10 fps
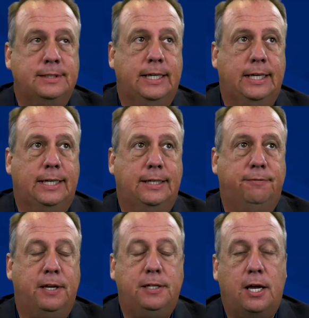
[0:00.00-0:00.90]

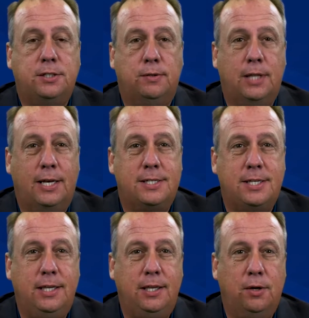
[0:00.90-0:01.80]
If I talk to a lot of
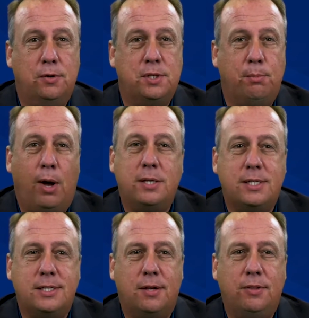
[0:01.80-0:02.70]
CEOs and
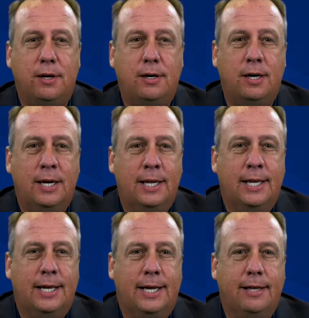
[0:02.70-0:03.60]
bosses out there,
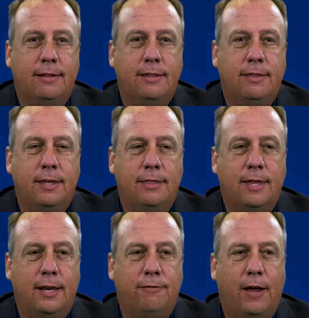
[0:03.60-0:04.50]
they think
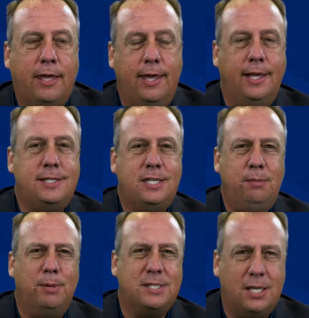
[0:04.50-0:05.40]
that if I can't see
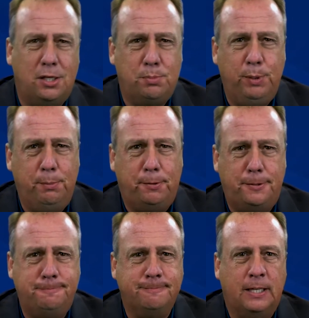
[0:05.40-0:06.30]
my
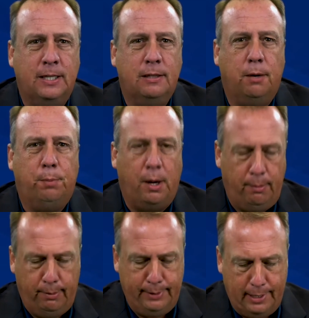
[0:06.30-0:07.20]
salespeople, they're
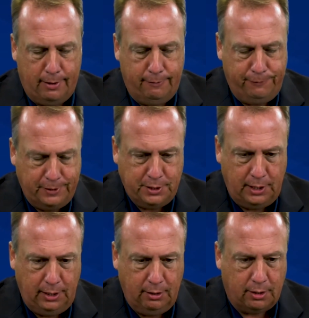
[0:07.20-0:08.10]
probably out
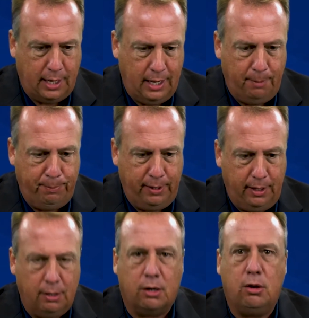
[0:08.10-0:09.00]
fishing or
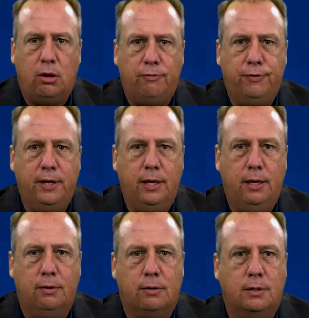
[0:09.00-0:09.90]
camping or
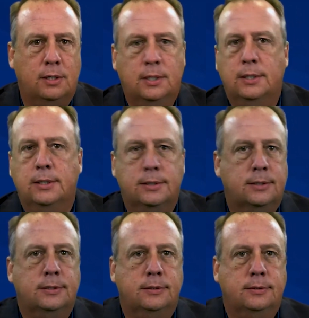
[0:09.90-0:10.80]
golfing
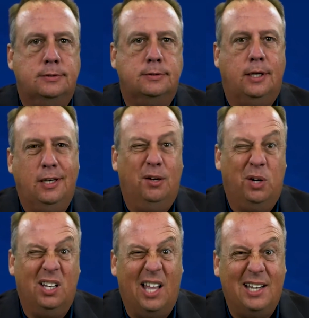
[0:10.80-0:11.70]
and you know
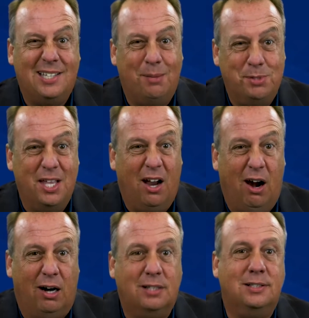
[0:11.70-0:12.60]
what? A lot of times they are.